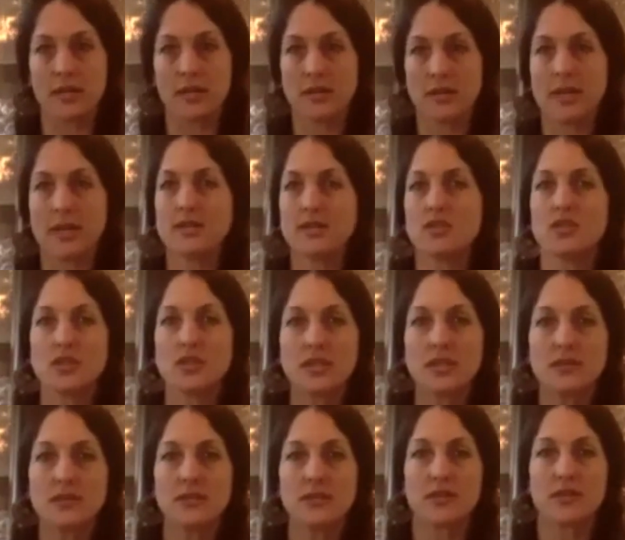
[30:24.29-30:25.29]
So that's
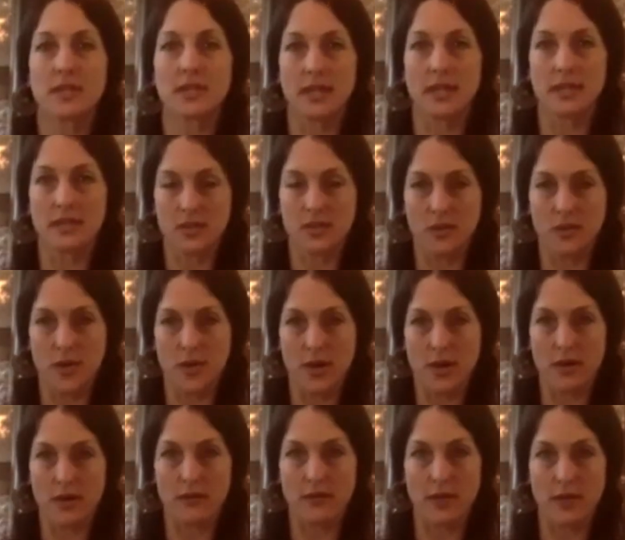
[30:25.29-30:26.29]
just for the dance
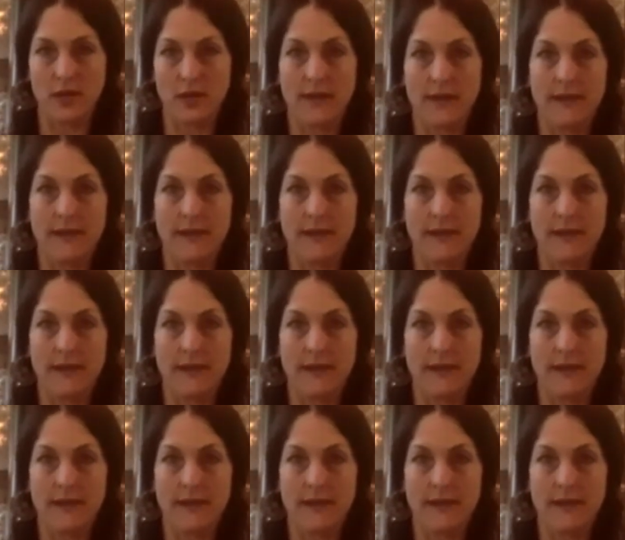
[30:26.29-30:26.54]
choreography.